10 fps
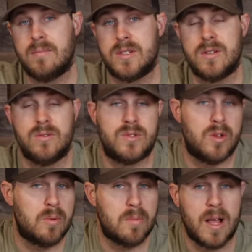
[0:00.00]
M2,
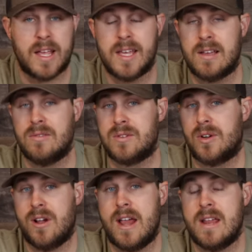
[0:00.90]
Super Black Eagles
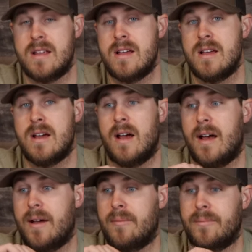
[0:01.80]
are great.
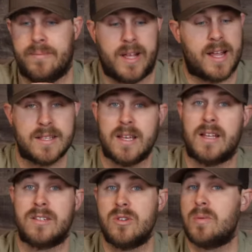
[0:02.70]
Like I
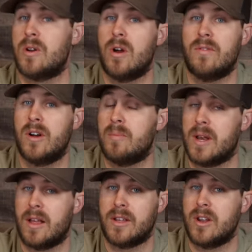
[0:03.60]
said, Supernova,
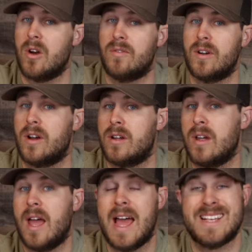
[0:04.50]
Benelli Nova,
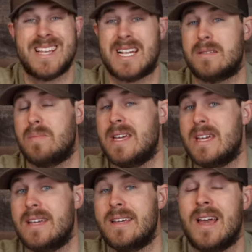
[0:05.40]

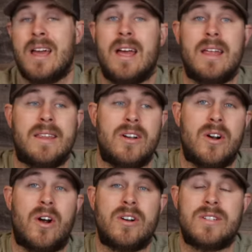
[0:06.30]
SXP,
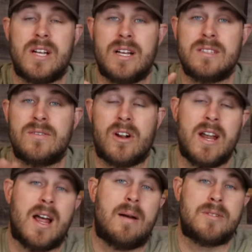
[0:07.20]
there are tons of
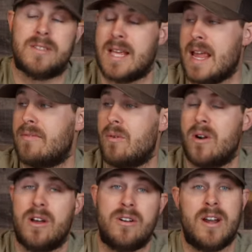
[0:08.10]
great options,
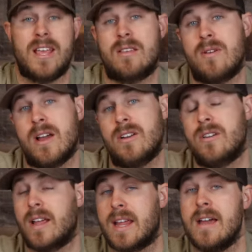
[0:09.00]
A400,
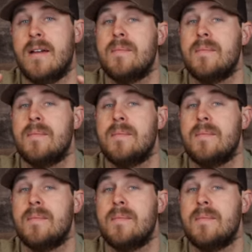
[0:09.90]
A300, like